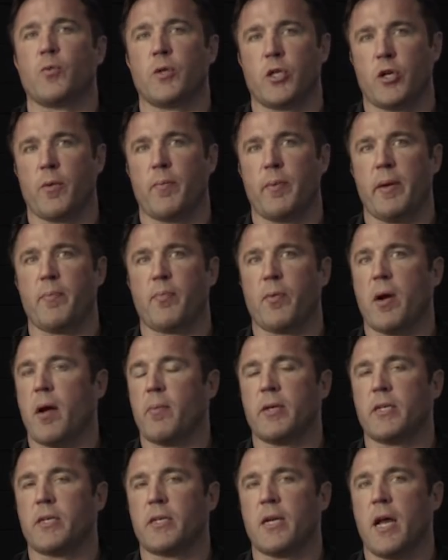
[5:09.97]
which Khabib
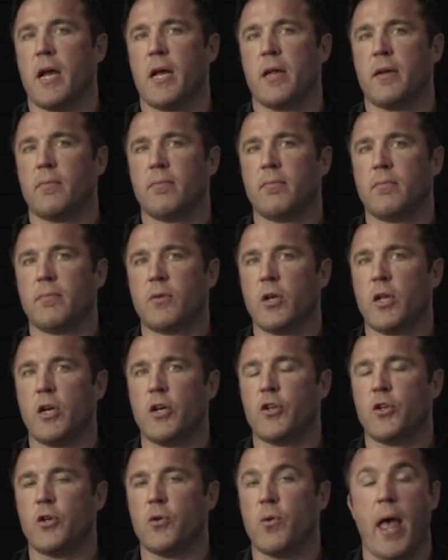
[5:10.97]
probably is not going
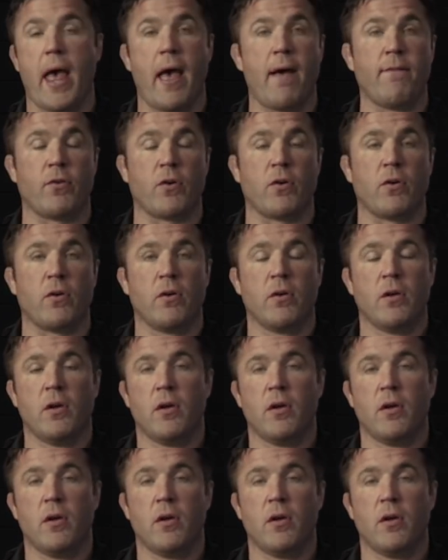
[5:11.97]
to do ever.